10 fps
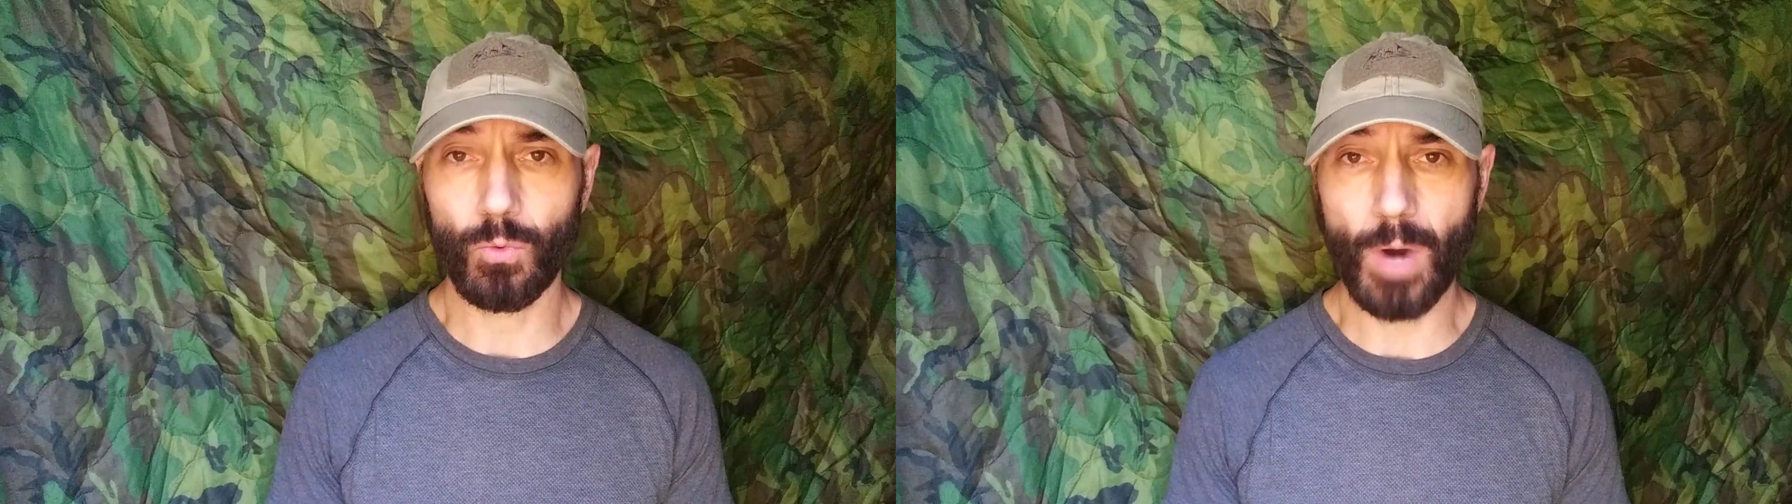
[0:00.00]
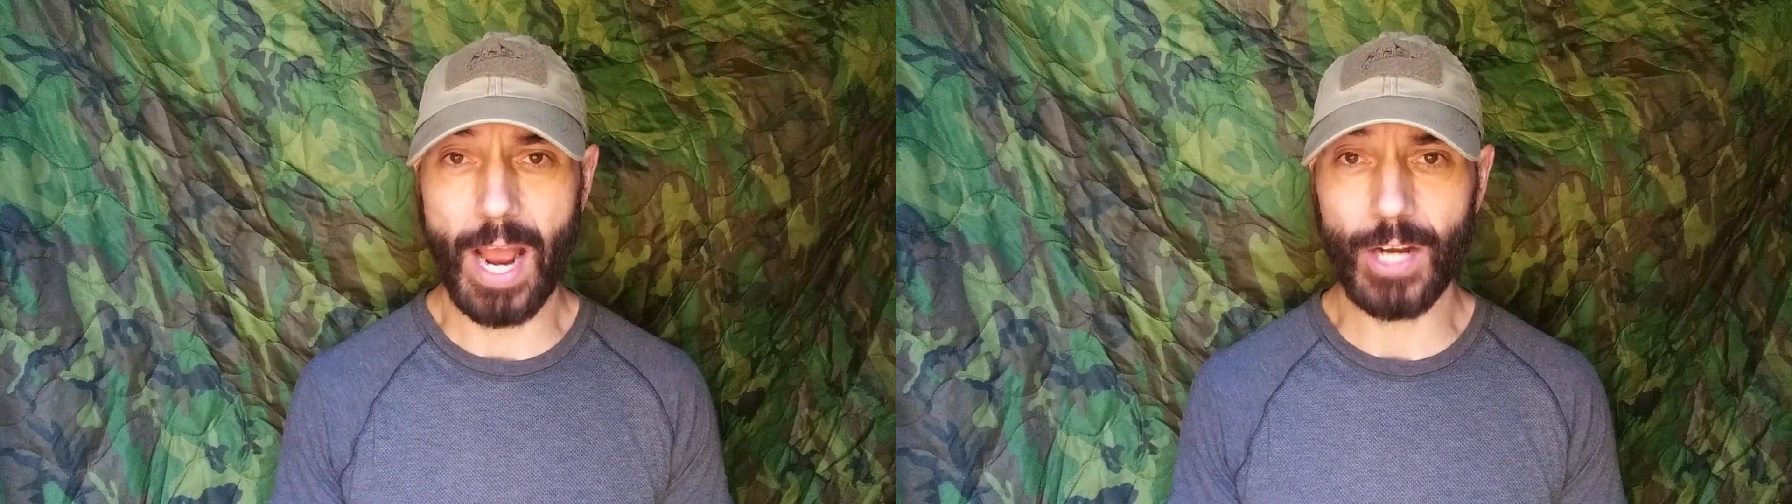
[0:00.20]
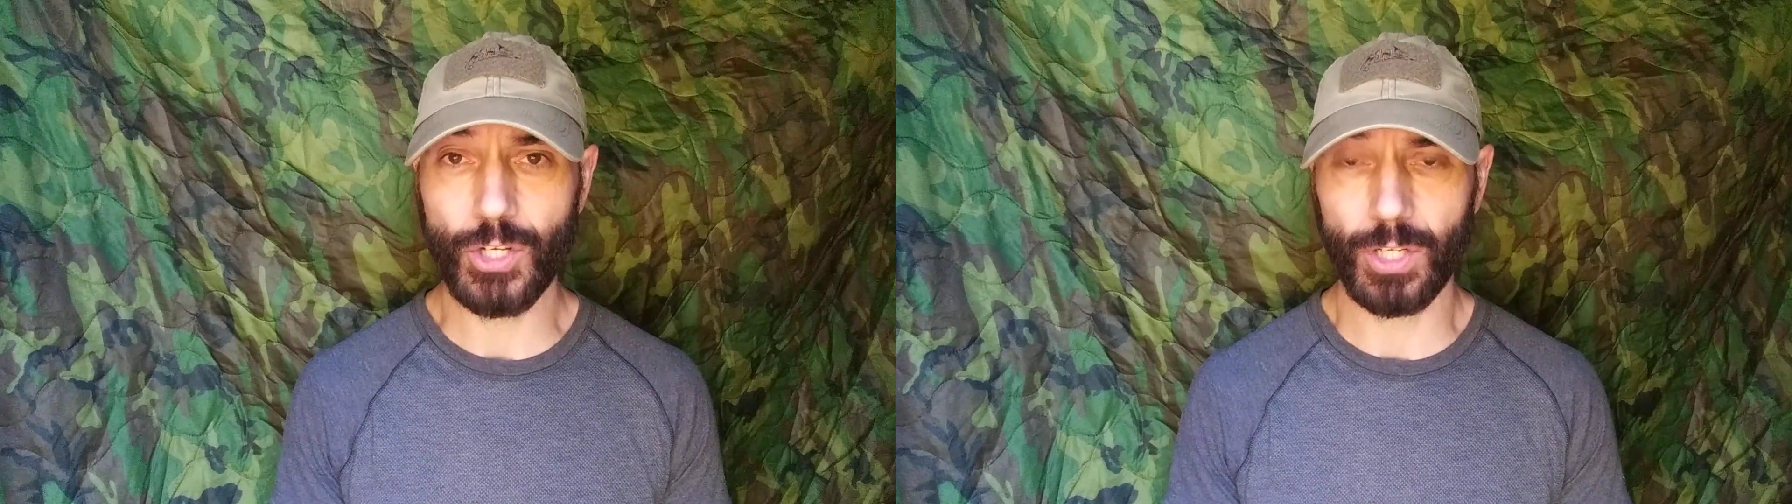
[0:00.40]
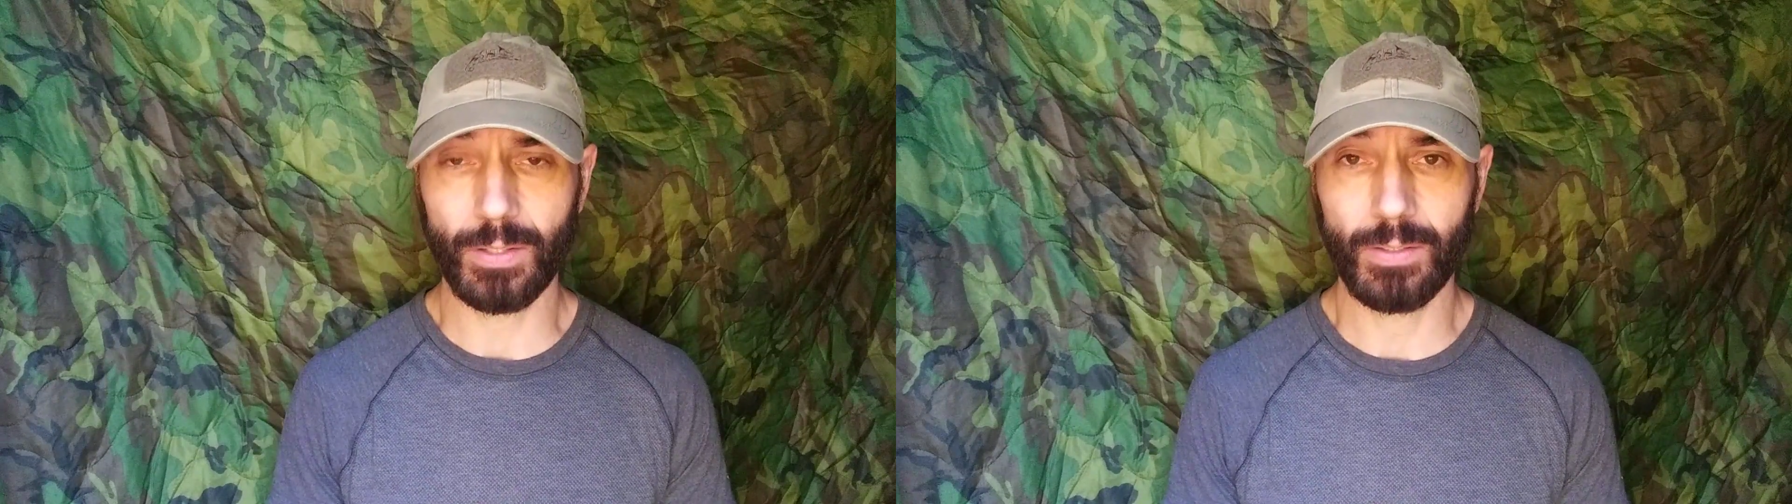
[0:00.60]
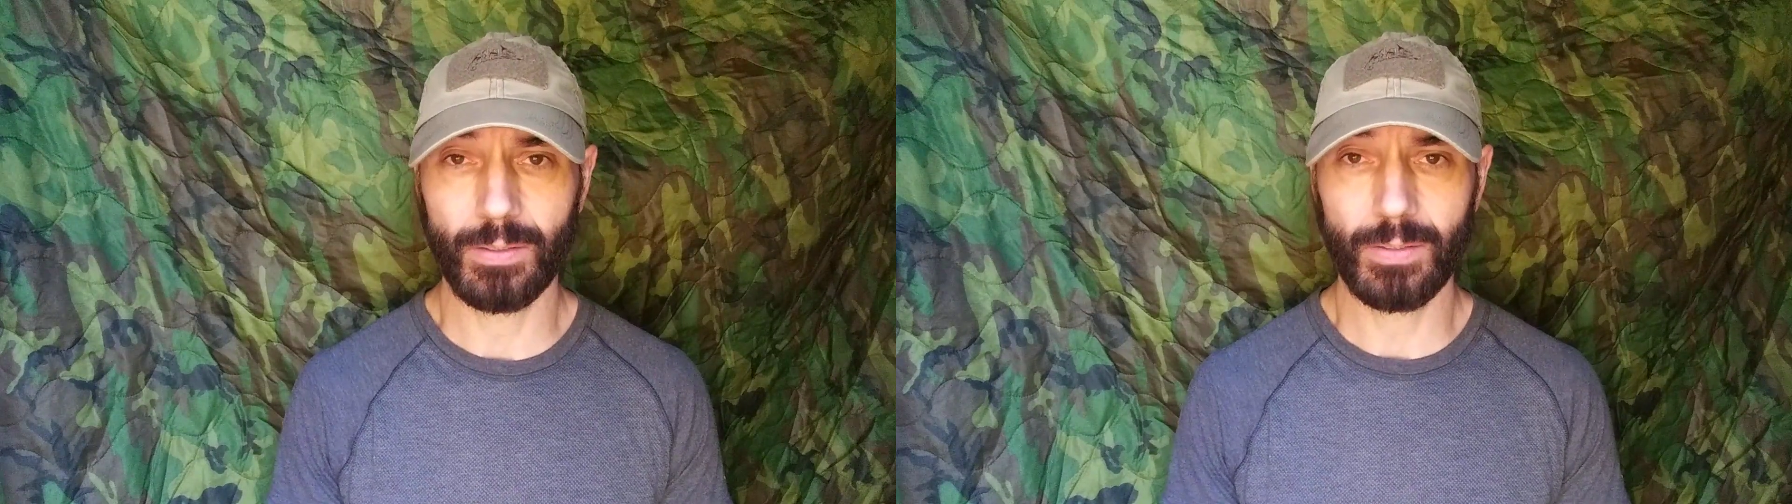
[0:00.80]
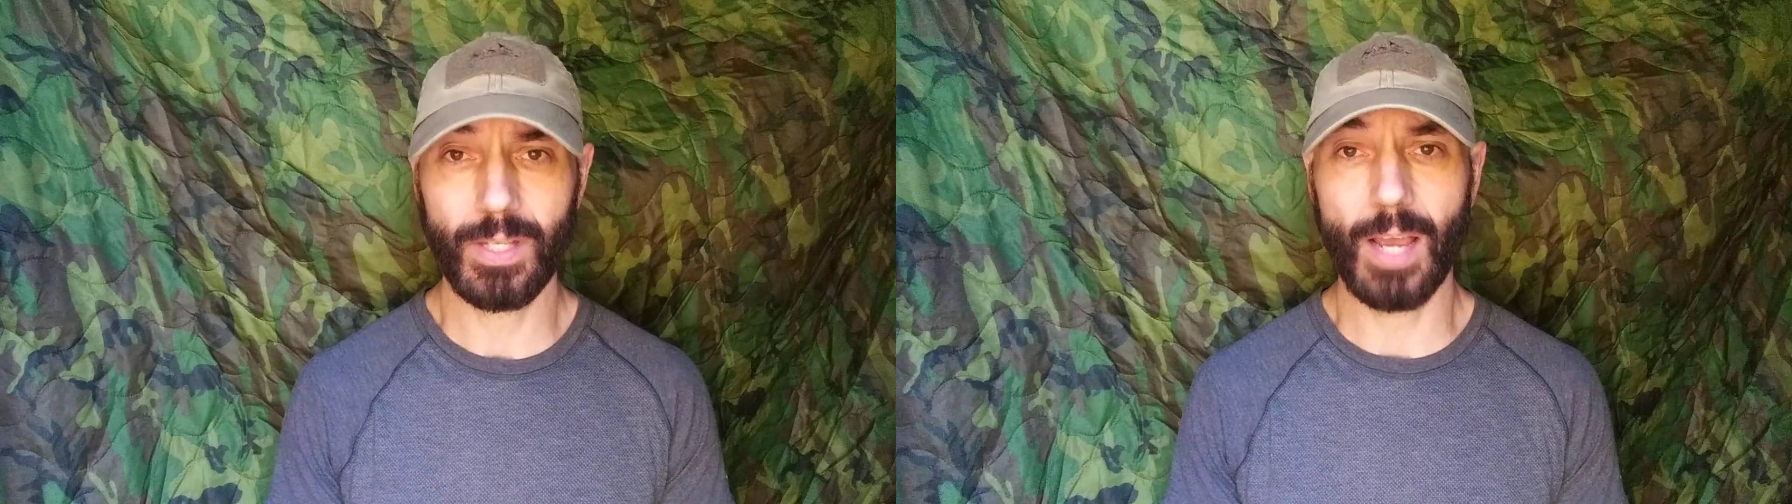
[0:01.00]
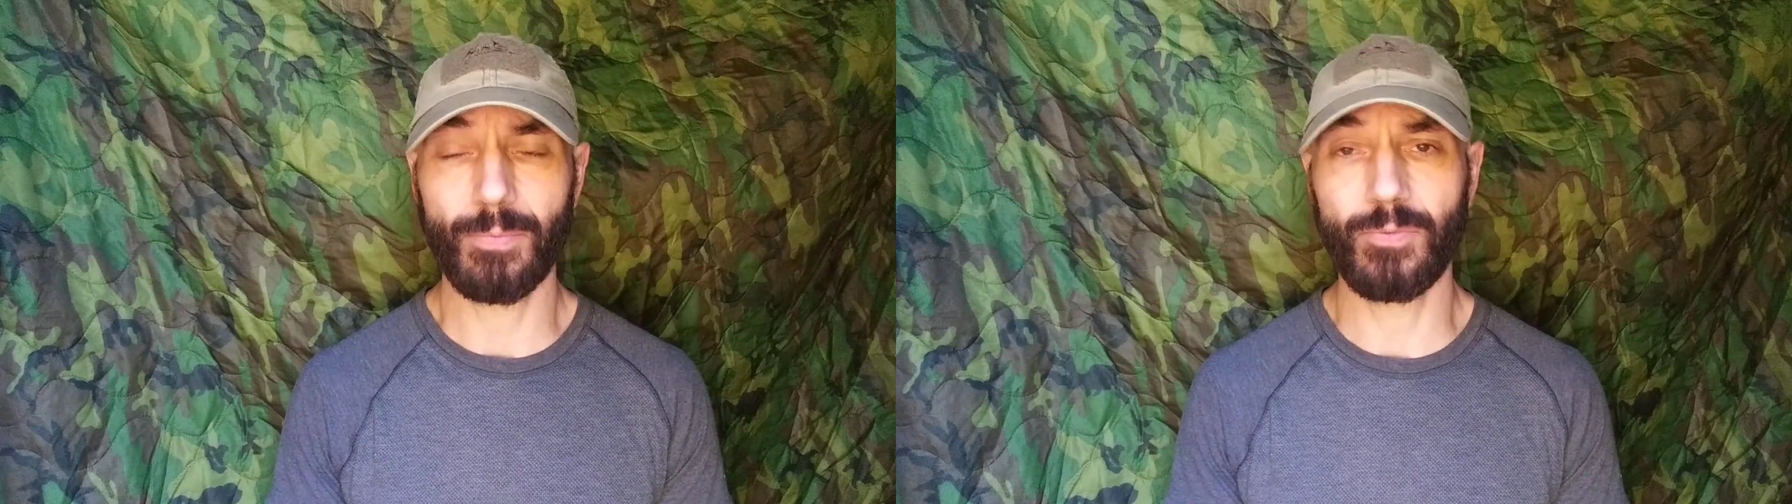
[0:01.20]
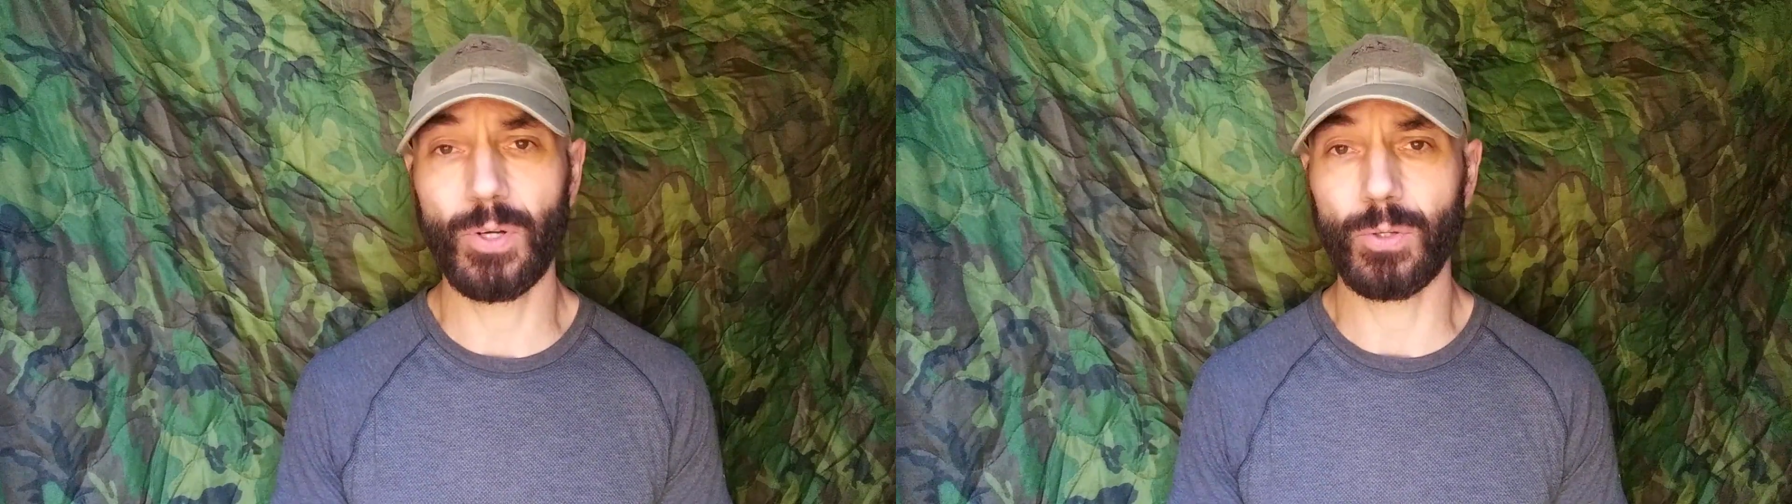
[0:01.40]
ration type
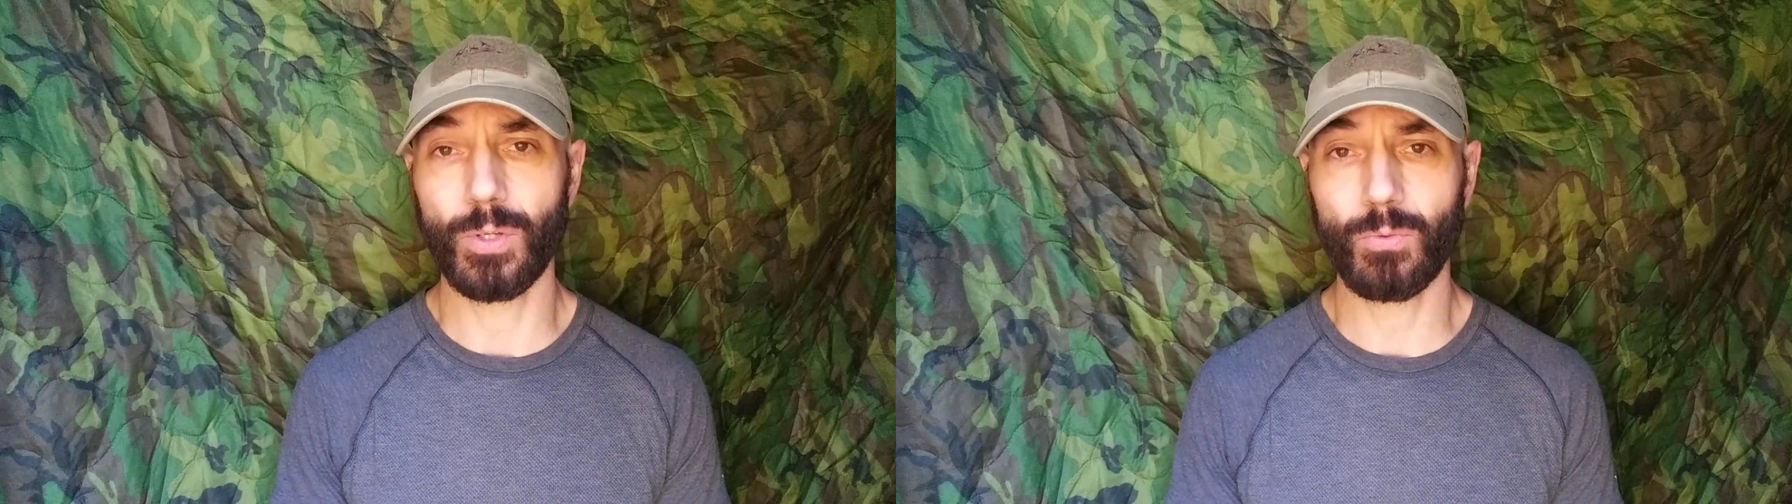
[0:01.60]
food.